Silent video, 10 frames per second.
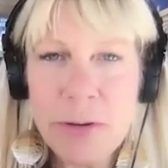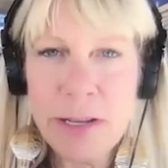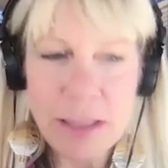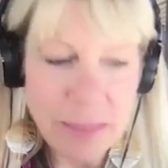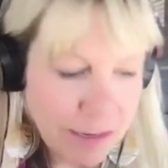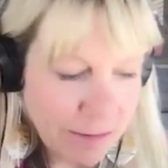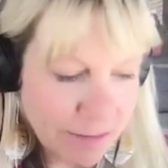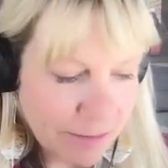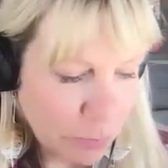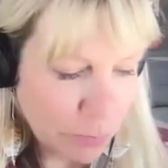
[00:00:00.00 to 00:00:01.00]
And I think it's
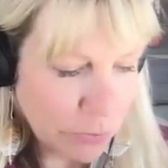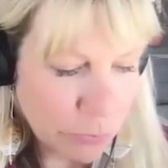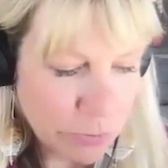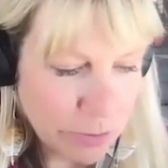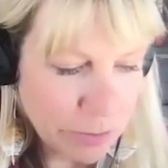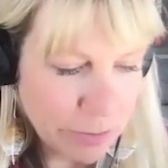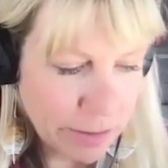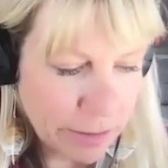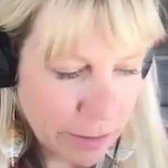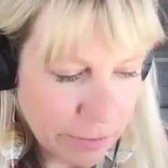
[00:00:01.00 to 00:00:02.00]
super cool
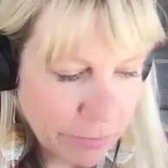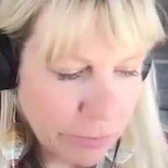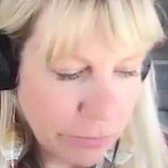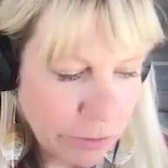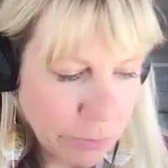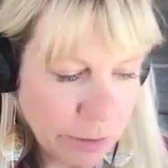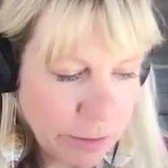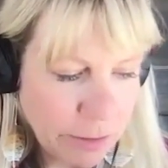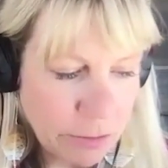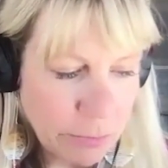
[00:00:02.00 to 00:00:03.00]
that also you were
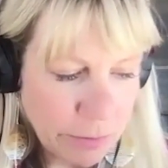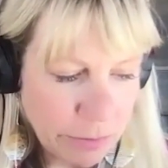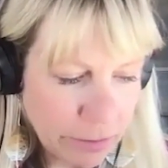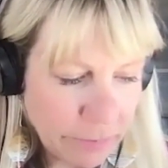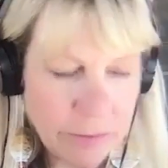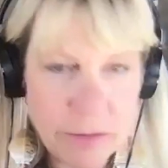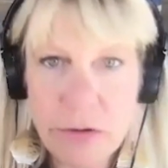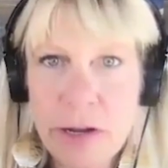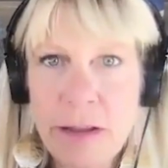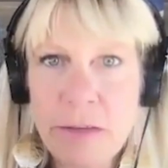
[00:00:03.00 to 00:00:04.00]
in there with all these
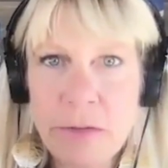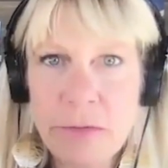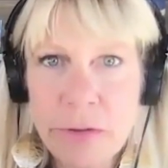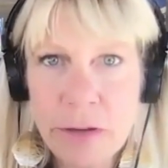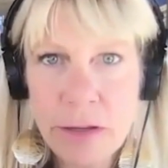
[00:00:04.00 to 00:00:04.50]
other kinds of